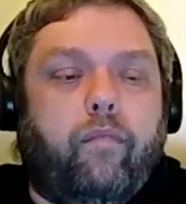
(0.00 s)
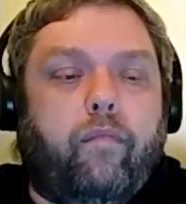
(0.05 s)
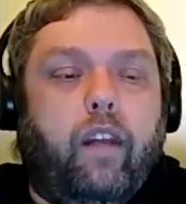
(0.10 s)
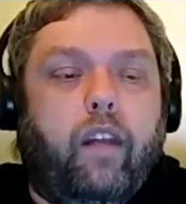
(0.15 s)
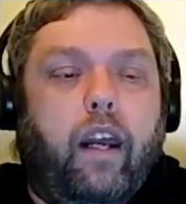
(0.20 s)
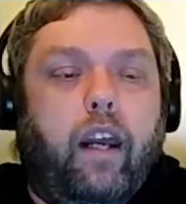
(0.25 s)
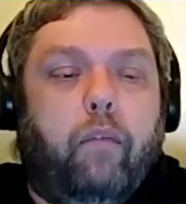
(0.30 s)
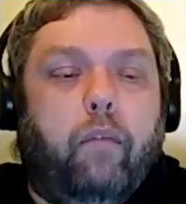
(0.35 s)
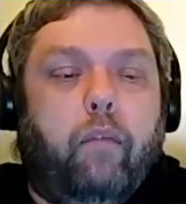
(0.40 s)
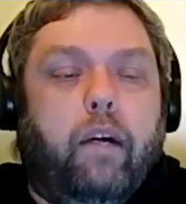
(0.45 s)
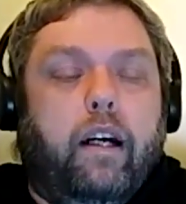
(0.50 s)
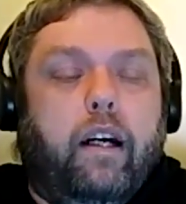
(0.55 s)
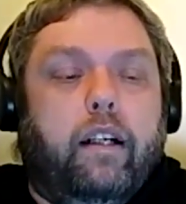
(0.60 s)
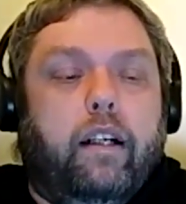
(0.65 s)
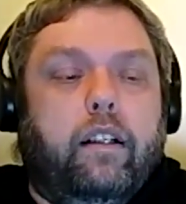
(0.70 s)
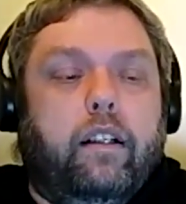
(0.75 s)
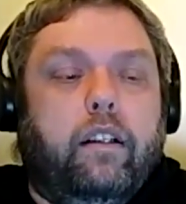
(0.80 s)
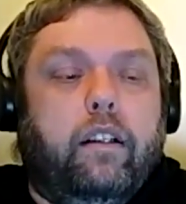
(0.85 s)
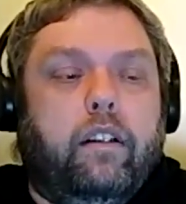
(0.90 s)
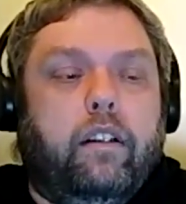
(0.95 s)
I'm uh
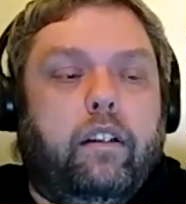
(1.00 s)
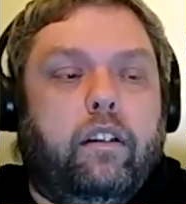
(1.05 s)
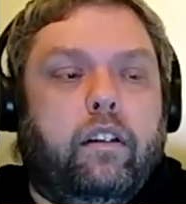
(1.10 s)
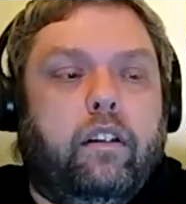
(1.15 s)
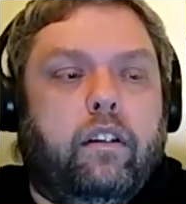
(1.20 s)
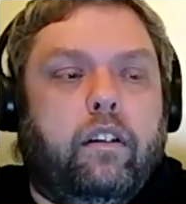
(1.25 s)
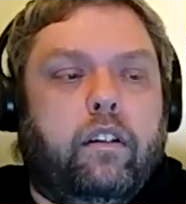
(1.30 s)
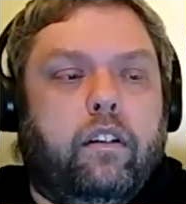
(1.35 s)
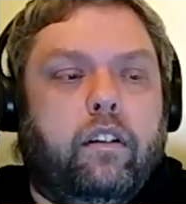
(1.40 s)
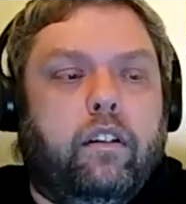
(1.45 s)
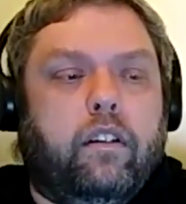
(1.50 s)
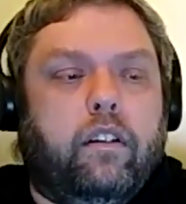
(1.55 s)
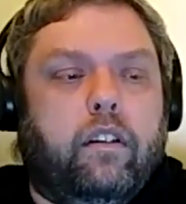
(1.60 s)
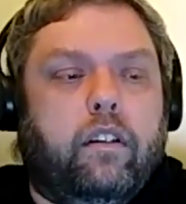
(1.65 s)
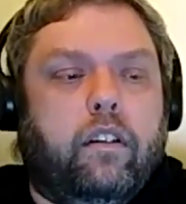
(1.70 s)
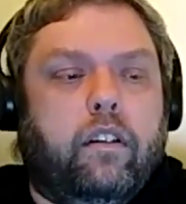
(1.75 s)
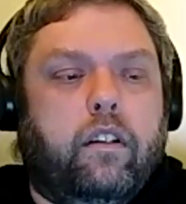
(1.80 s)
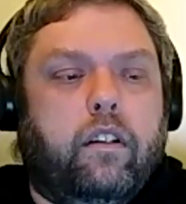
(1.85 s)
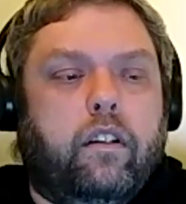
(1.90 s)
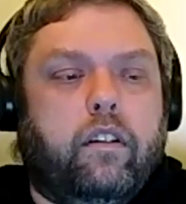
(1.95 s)

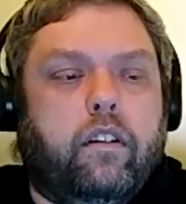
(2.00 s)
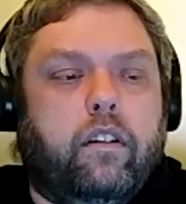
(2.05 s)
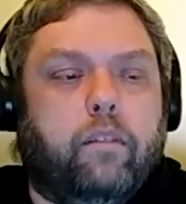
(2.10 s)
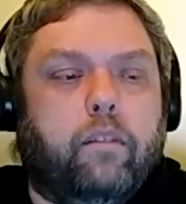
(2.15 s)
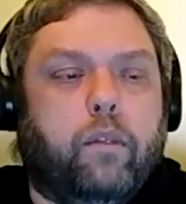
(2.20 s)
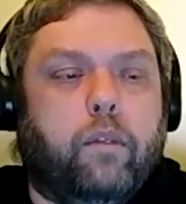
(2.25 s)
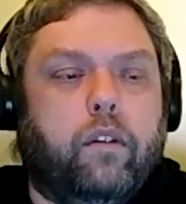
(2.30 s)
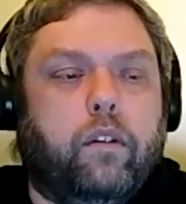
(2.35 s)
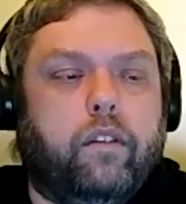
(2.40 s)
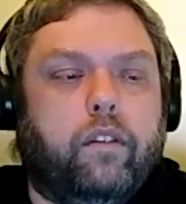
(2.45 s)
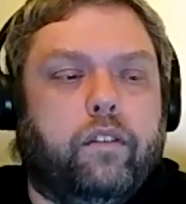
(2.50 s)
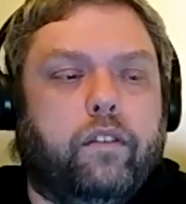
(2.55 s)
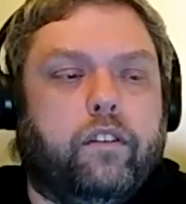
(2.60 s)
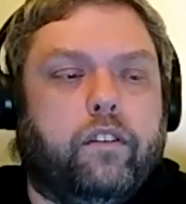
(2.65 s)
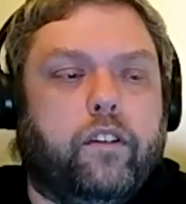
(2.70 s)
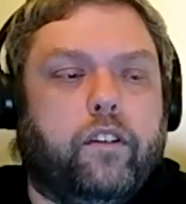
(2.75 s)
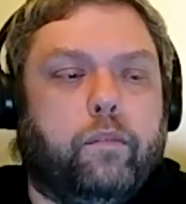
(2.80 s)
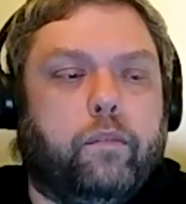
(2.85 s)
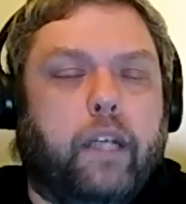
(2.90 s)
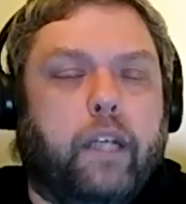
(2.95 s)
the Bowling for
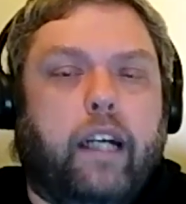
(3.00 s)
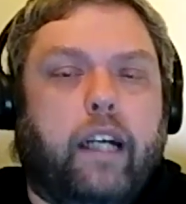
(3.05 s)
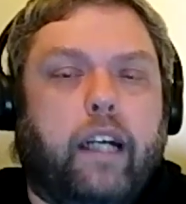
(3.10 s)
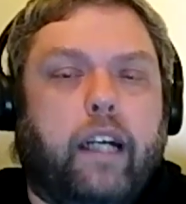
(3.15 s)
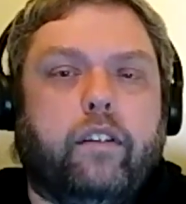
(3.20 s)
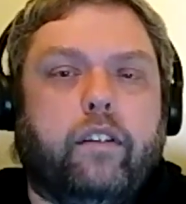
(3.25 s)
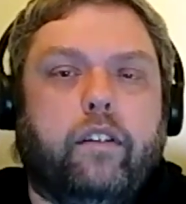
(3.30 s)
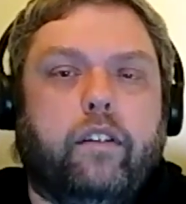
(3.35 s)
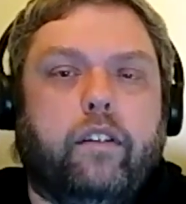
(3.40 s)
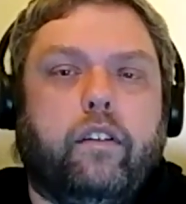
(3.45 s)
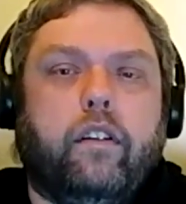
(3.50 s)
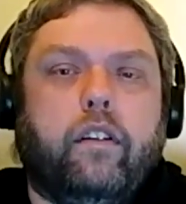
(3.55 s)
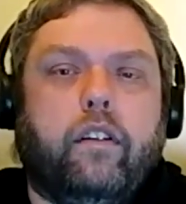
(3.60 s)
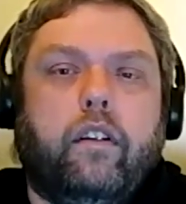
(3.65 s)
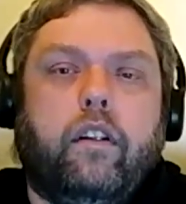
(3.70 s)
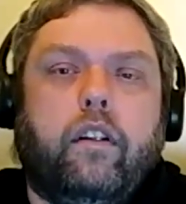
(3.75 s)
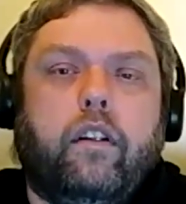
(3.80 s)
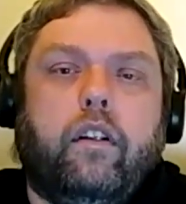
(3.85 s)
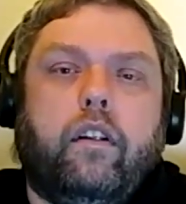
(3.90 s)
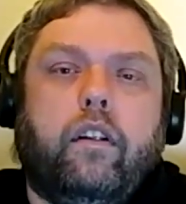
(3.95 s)
Soup guys, dude.
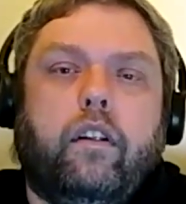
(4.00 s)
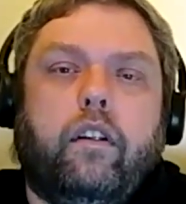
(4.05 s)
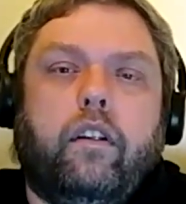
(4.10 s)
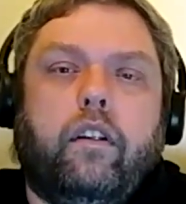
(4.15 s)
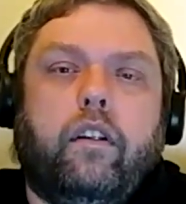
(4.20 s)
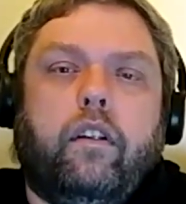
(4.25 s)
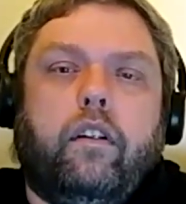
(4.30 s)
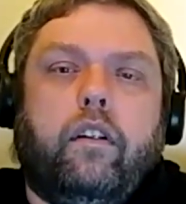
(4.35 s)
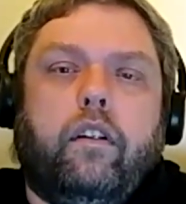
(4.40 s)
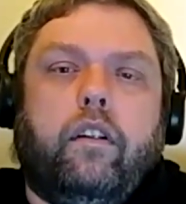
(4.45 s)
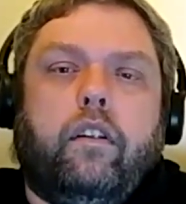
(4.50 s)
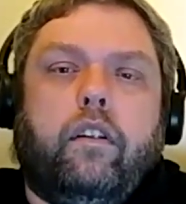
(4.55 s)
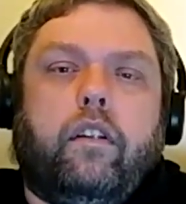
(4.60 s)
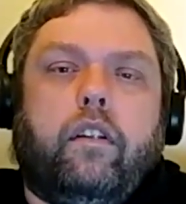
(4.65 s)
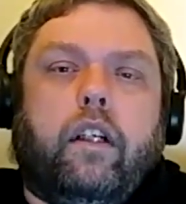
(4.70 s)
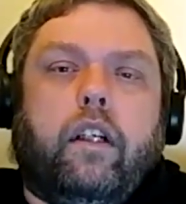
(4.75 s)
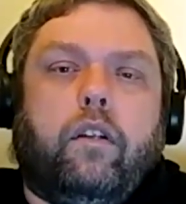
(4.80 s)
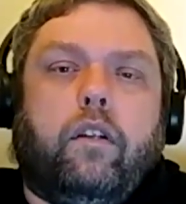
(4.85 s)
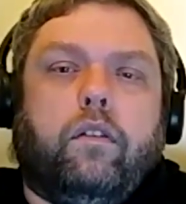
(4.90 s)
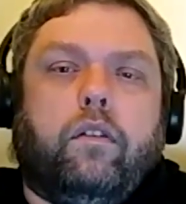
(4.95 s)

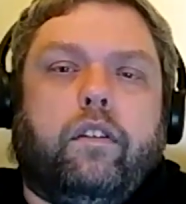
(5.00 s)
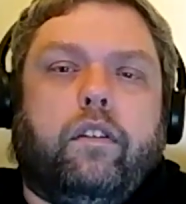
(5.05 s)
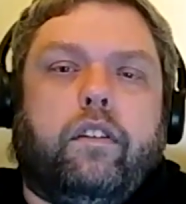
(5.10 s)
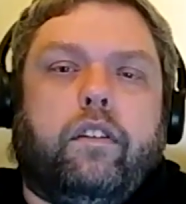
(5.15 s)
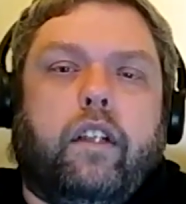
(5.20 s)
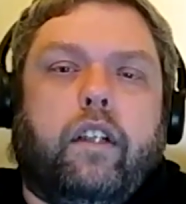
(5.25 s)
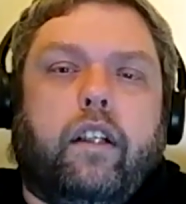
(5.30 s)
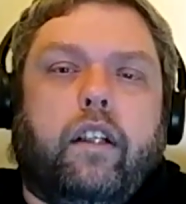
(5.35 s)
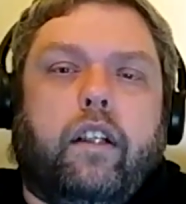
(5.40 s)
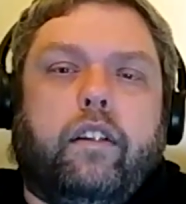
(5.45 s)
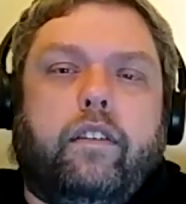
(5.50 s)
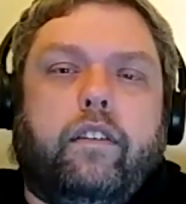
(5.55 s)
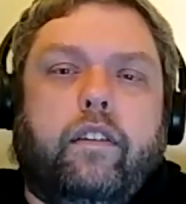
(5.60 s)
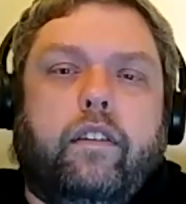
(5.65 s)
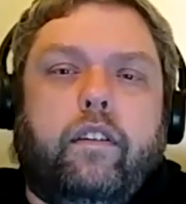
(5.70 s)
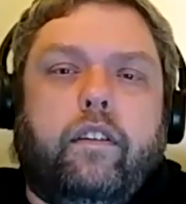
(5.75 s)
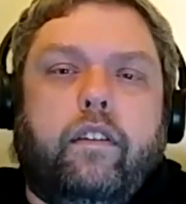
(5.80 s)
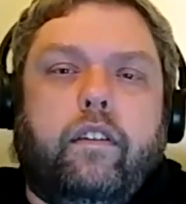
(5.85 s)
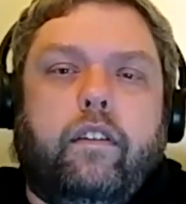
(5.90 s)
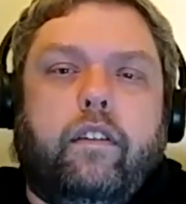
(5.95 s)
Getting old sucks.
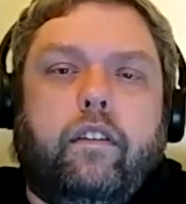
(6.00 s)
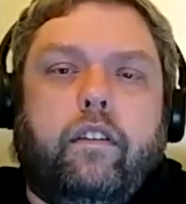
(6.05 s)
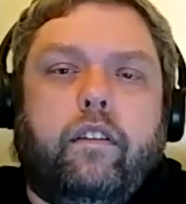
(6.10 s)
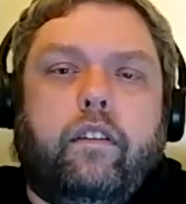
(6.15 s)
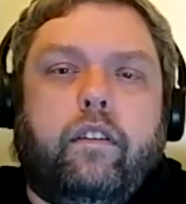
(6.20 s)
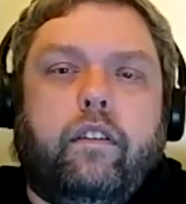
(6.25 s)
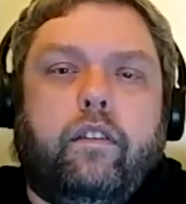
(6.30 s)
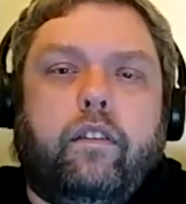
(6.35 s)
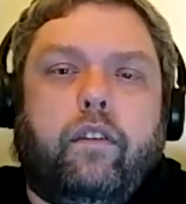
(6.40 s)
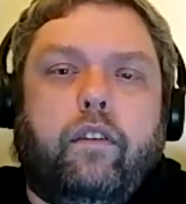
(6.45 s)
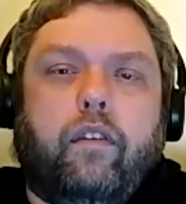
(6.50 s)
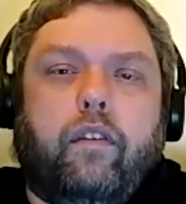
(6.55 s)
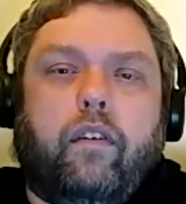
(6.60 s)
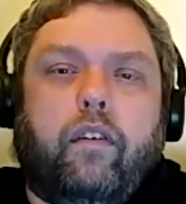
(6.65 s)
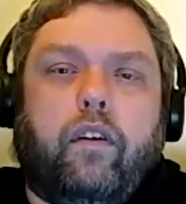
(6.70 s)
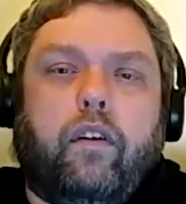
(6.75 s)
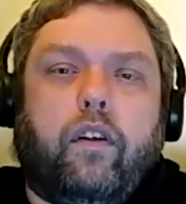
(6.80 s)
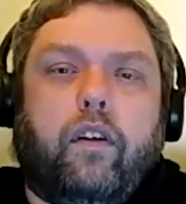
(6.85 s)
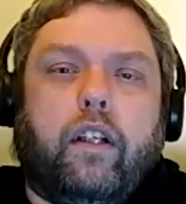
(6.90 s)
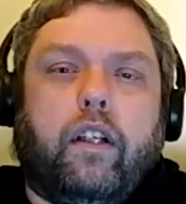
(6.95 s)
If you've ever
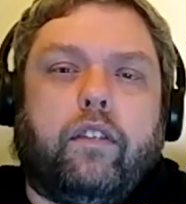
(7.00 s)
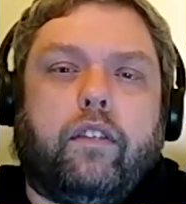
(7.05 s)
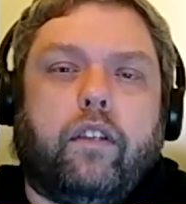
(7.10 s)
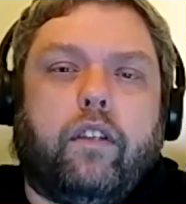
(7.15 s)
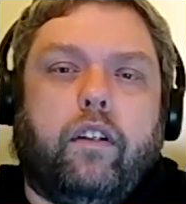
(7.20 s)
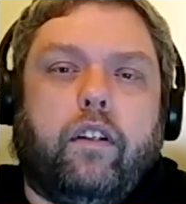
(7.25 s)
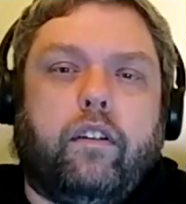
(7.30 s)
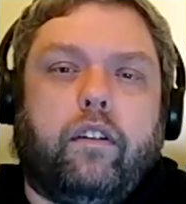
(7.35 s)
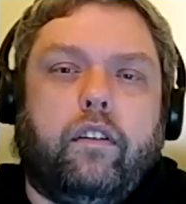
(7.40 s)
heard that song.